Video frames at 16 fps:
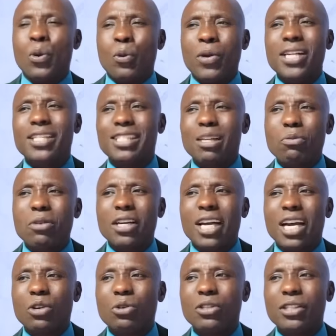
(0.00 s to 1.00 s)
when someone
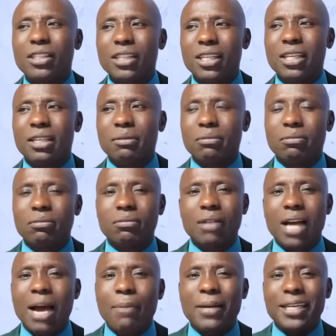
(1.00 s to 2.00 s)
cannot see,
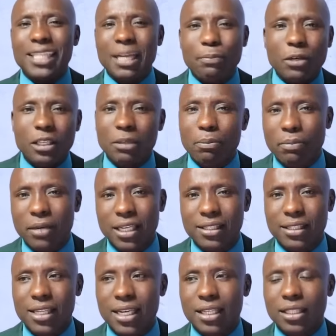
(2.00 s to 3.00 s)
I'm a deputy
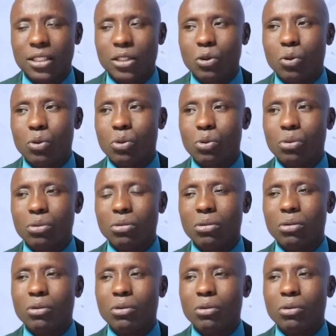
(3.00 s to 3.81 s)
president, so